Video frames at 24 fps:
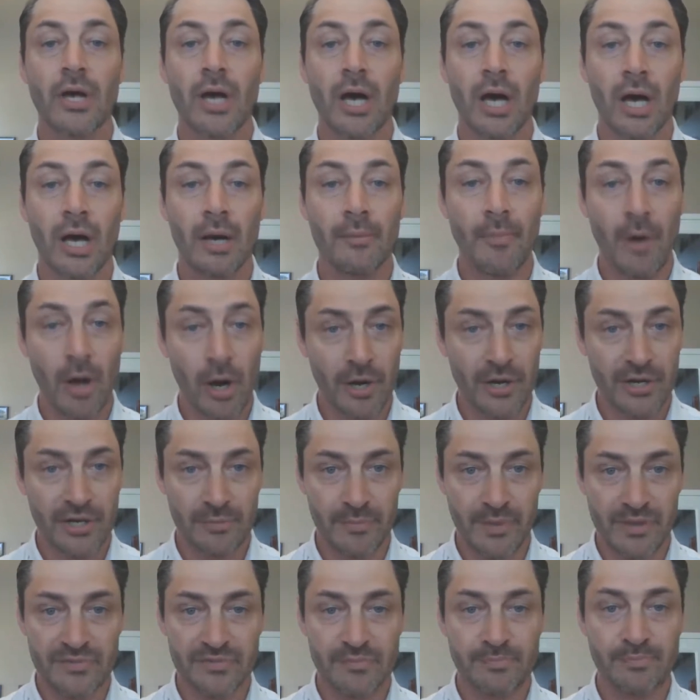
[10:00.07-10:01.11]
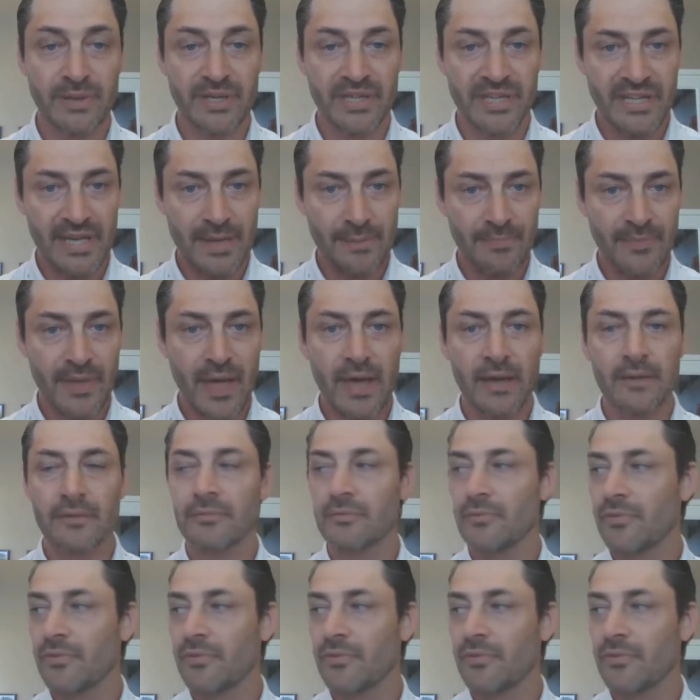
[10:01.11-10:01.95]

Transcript: arguments. But keep that